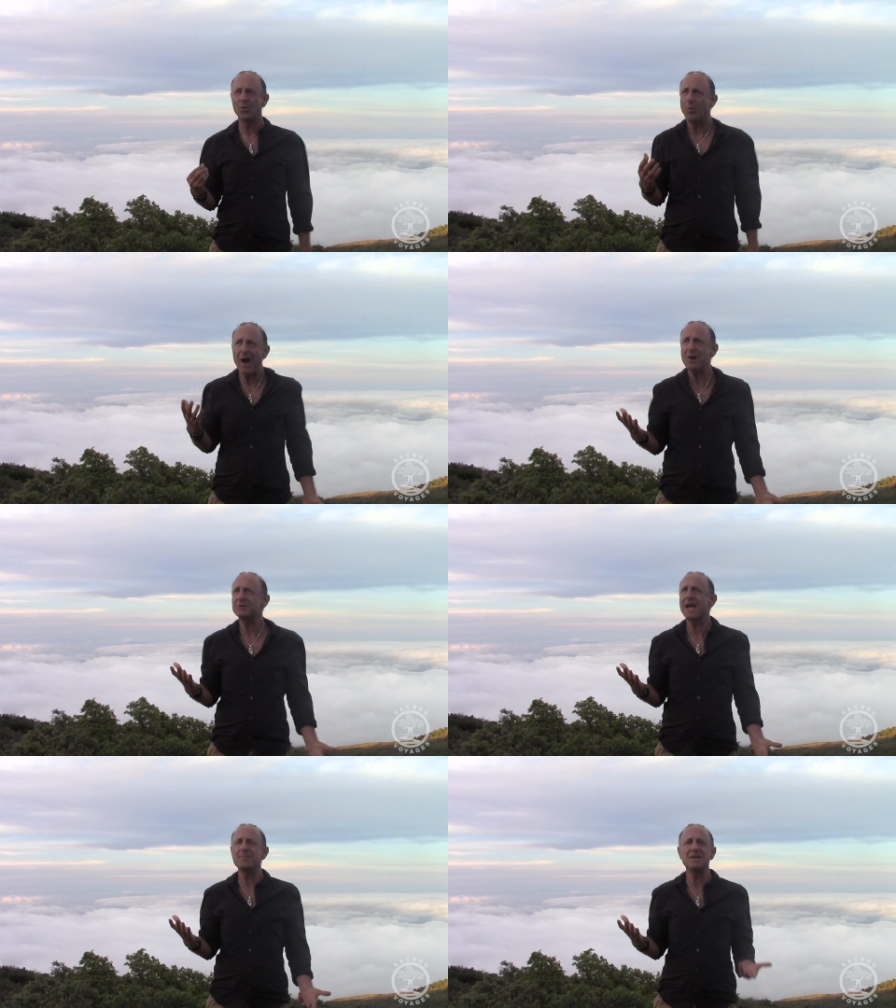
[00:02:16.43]
Why
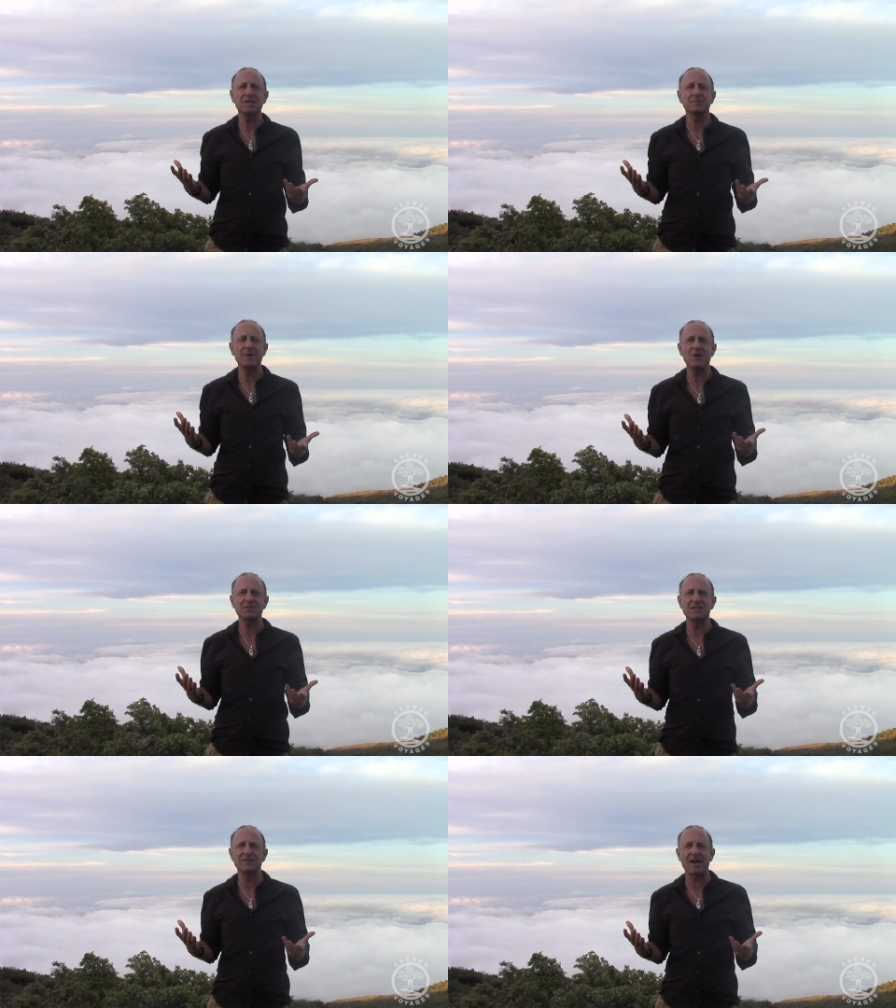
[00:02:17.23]
would I be
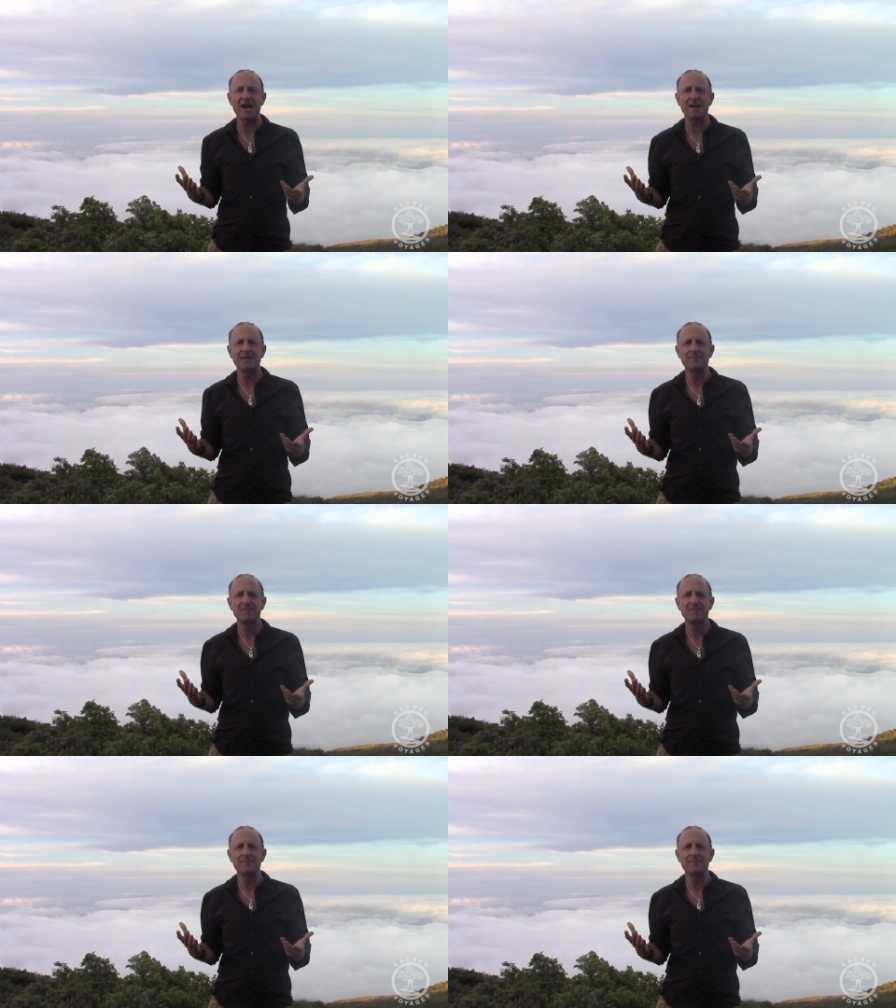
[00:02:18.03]
experiencing that?